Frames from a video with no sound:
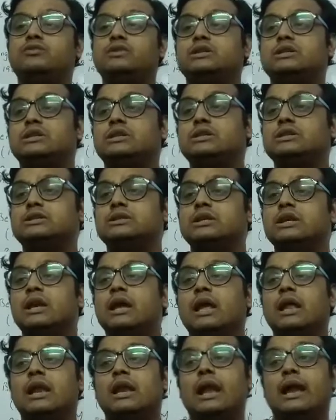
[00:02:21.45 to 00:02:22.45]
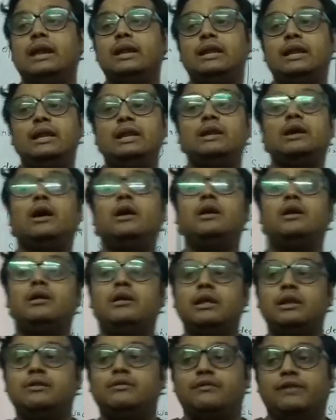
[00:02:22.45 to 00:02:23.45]
which is
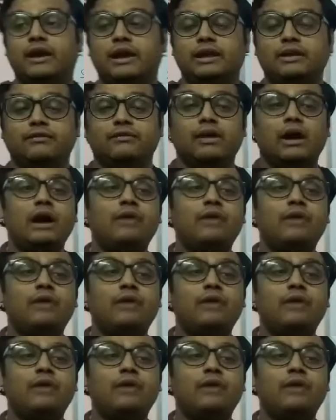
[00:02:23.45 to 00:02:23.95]
1905.